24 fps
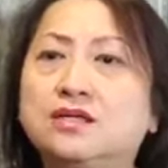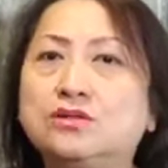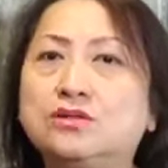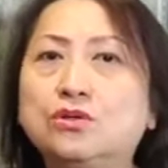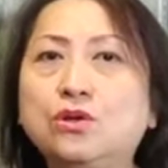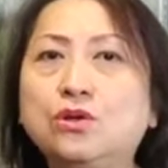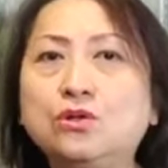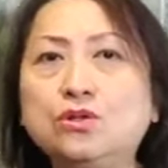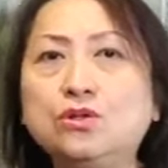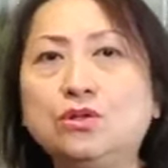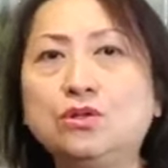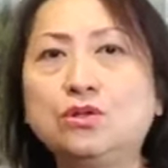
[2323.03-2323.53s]

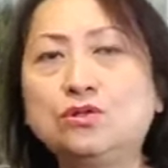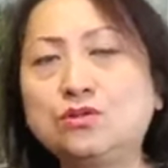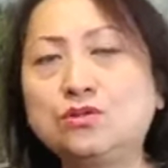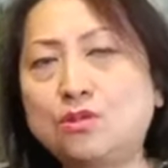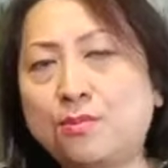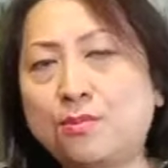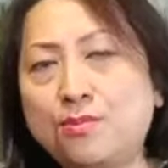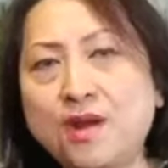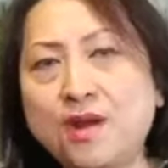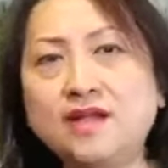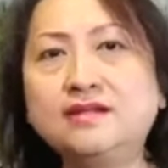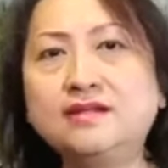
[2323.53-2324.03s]

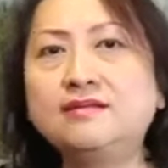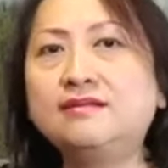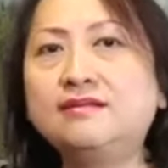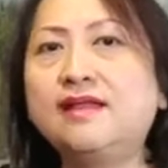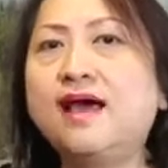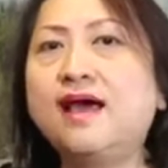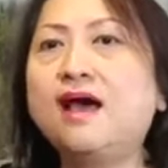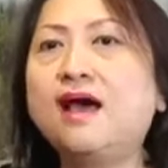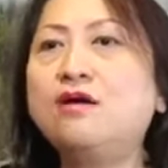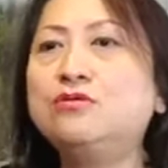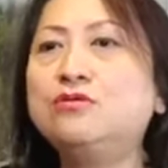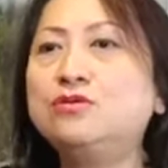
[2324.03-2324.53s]
You're
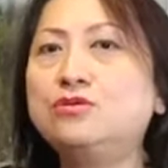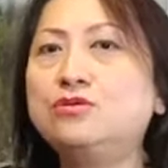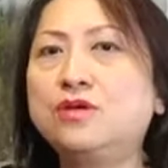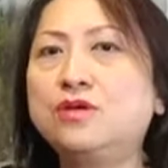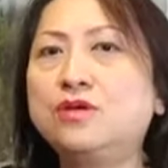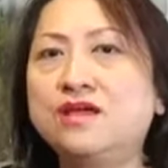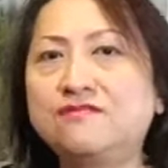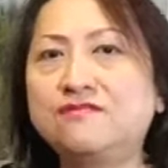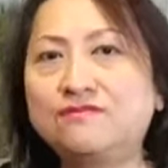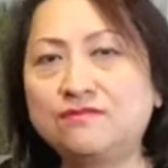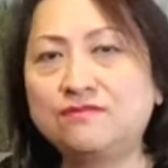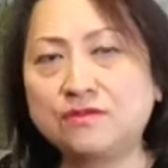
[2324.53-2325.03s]
pregnant now,
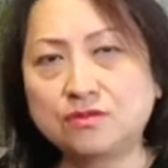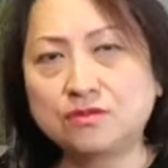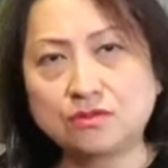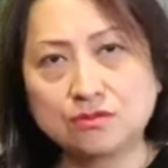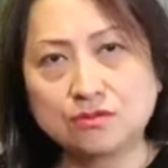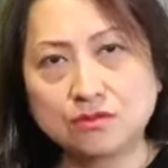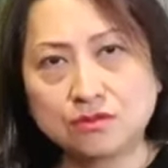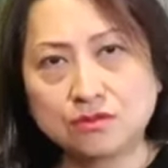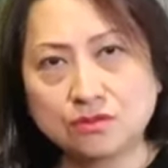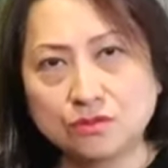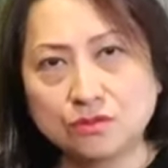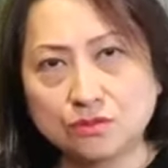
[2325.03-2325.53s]
you have
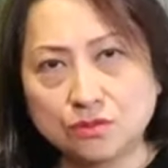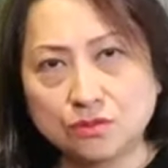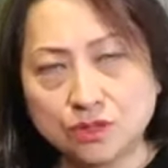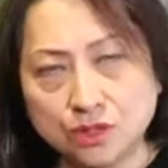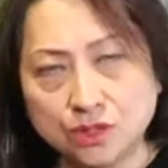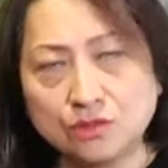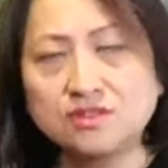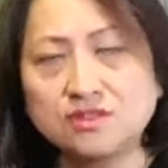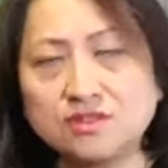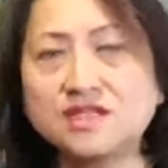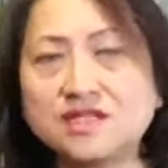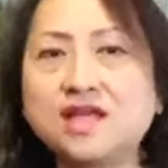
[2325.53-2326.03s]

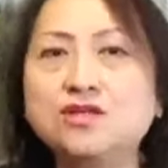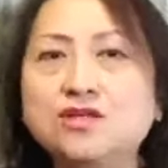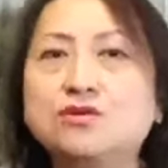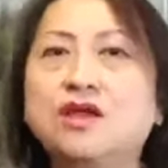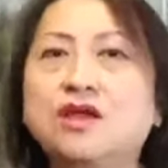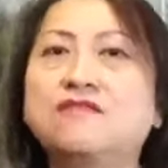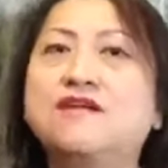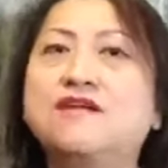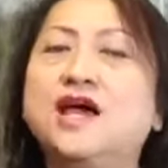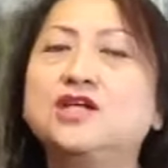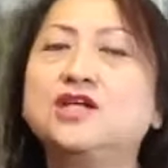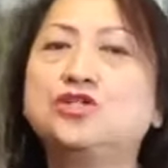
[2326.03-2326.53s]
it looks like
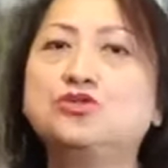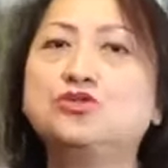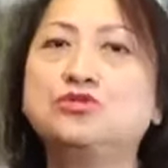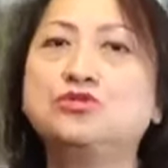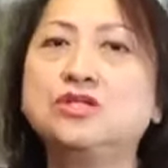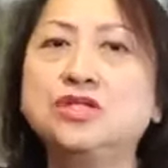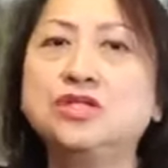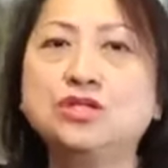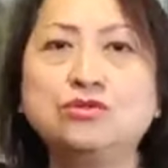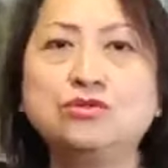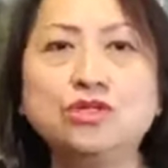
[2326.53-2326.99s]
you have high sugar,